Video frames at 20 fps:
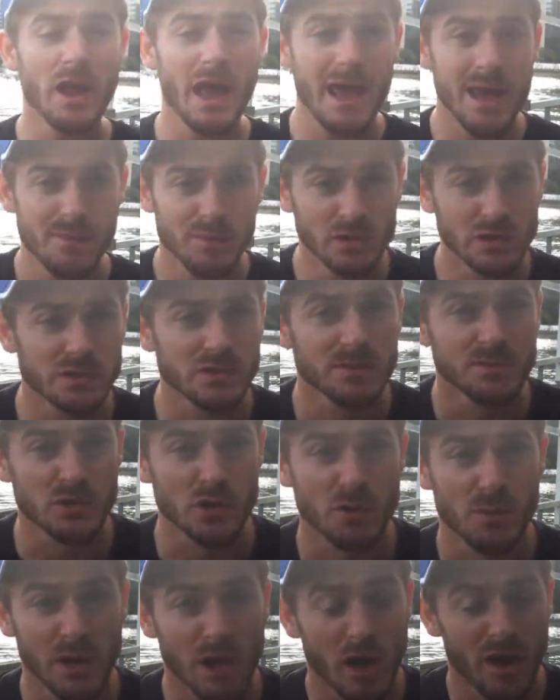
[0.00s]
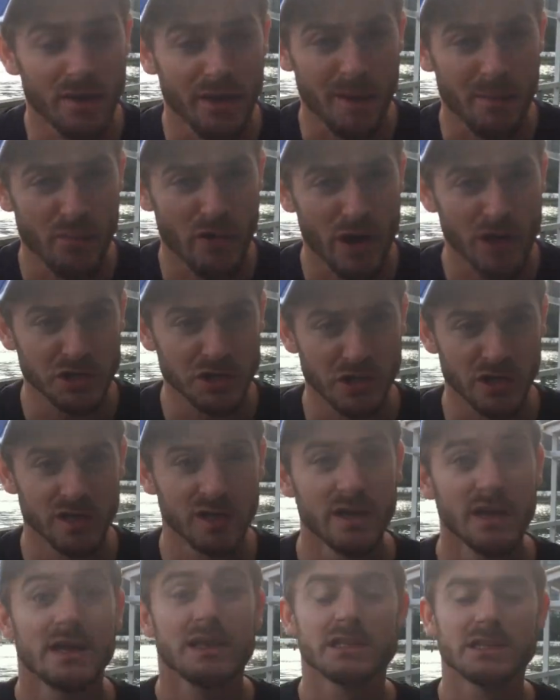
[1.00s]
unable to absorb a lot of that pressure.
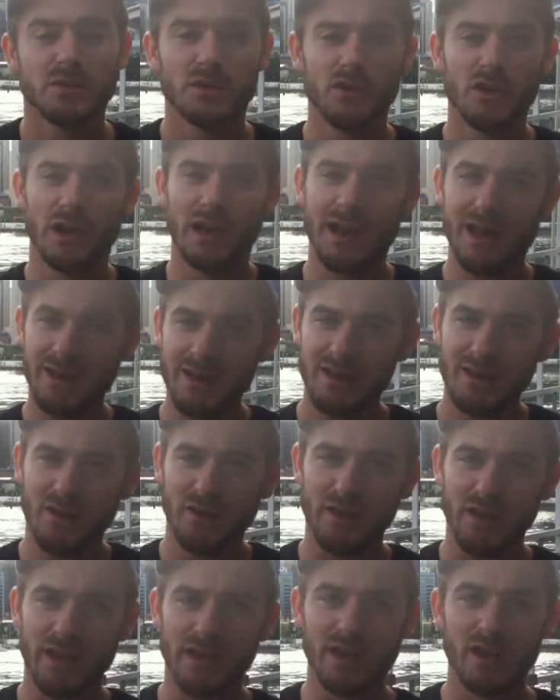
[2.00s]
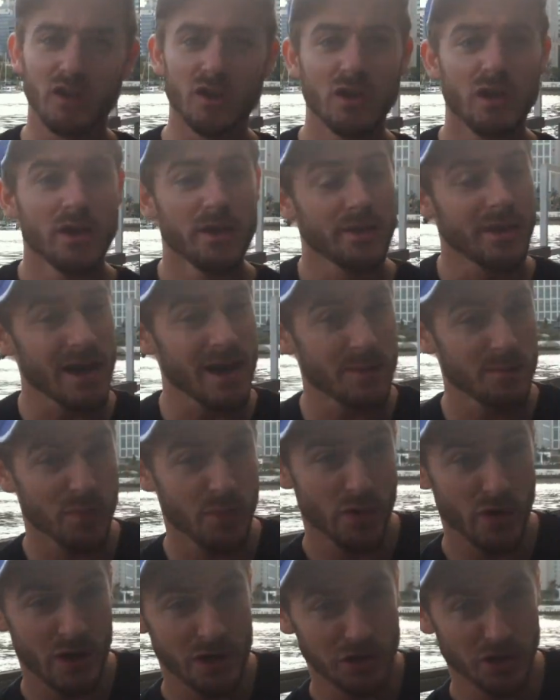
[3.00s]
So when you're landing on the heel, that
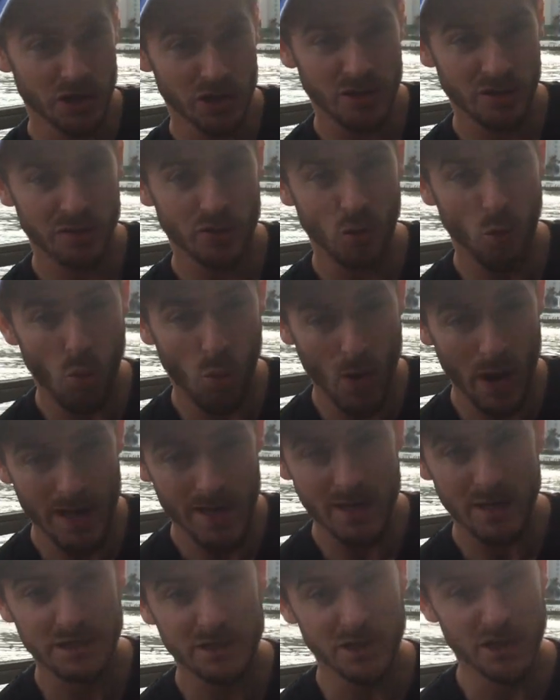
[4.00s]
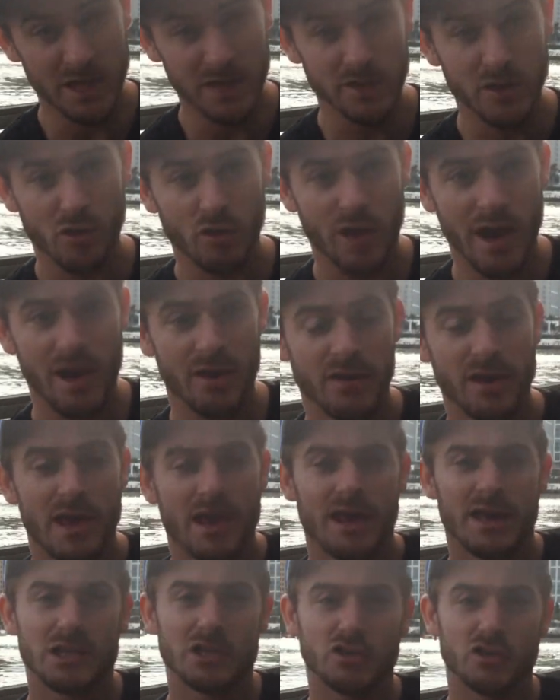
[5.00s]
pressure, the weight as you hit the ground,
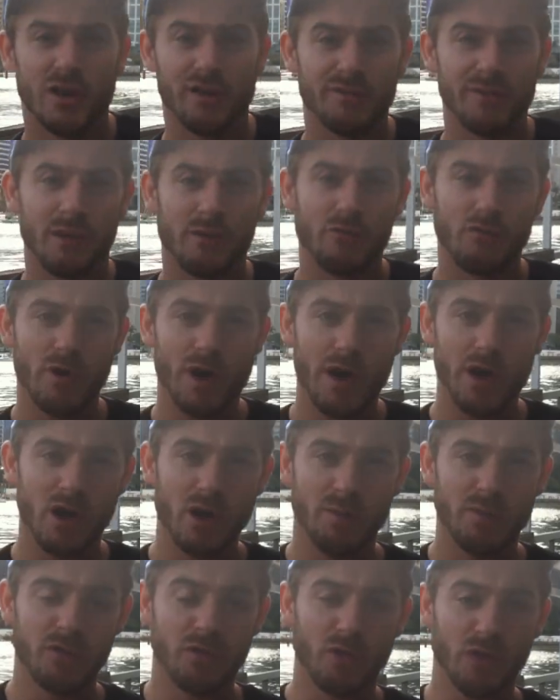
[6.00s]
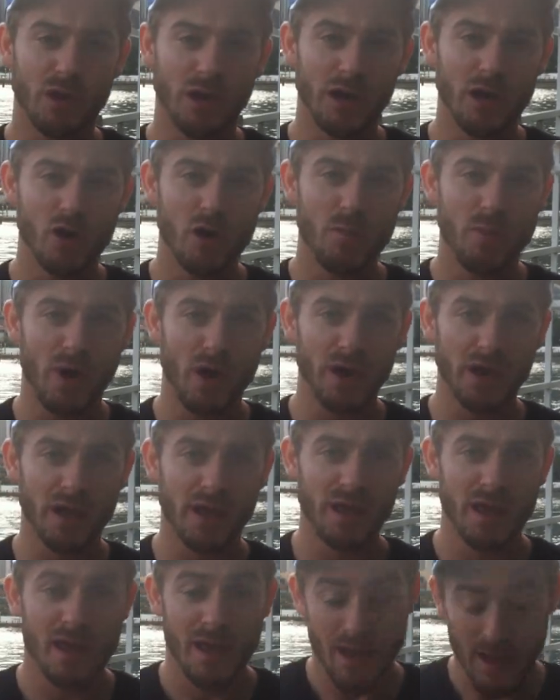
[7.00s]
is traveling right up through your lower body,